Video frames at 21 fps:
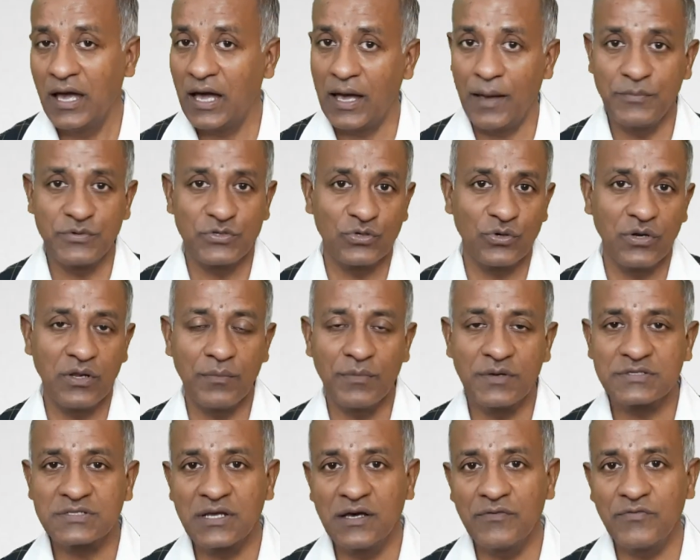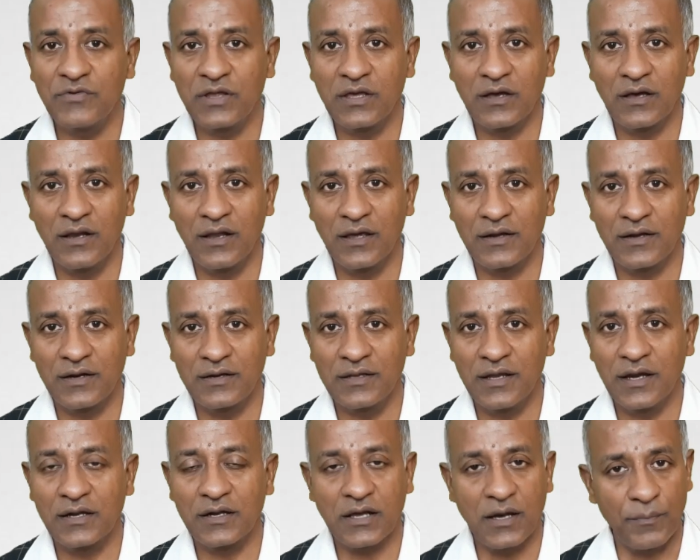I'm sure you must have recollected
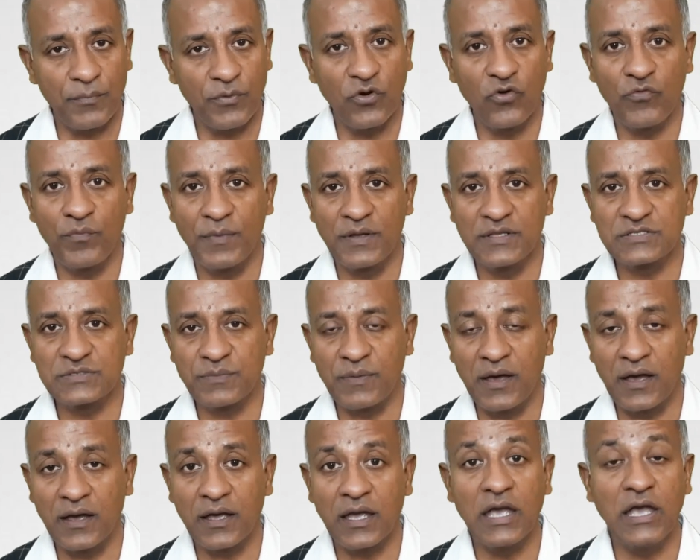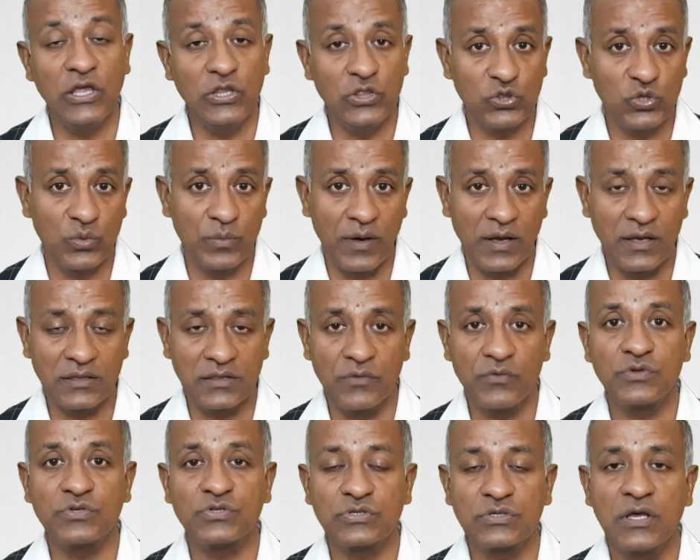that couple of months back in Dubai, there
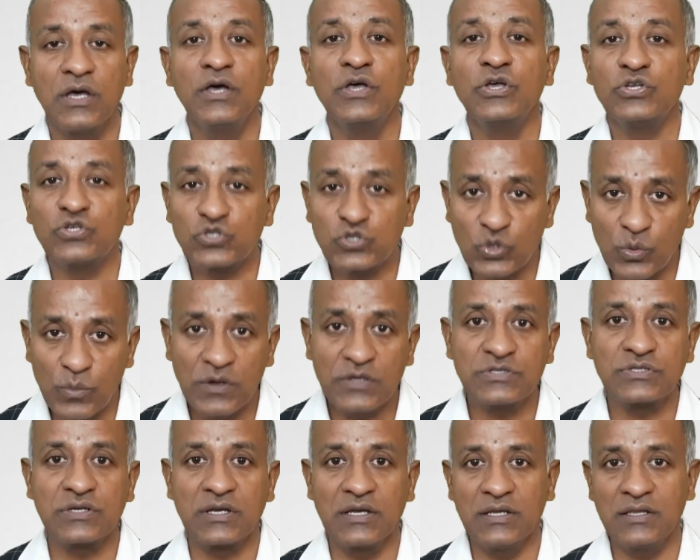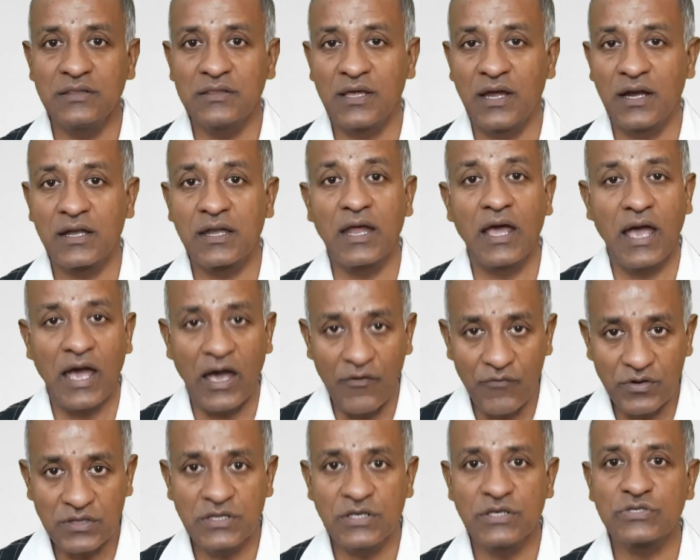was so much rain that
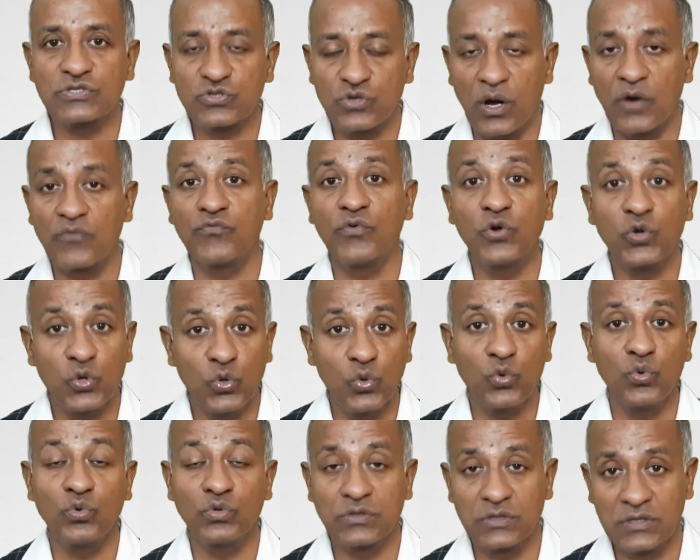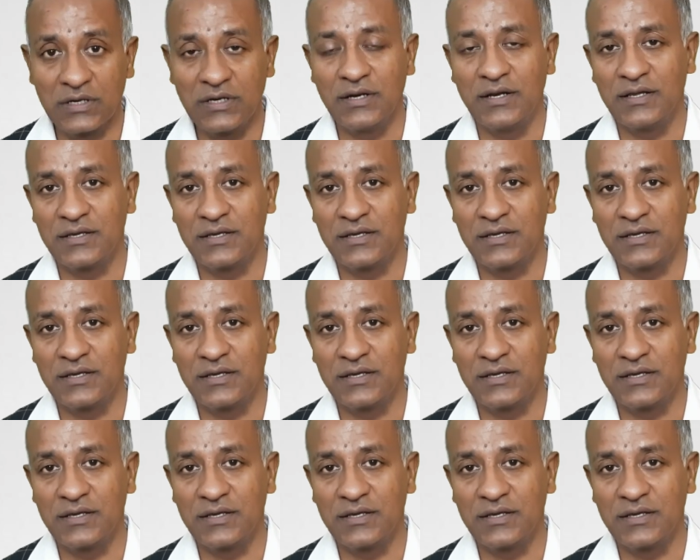everything stopped for 2 to 3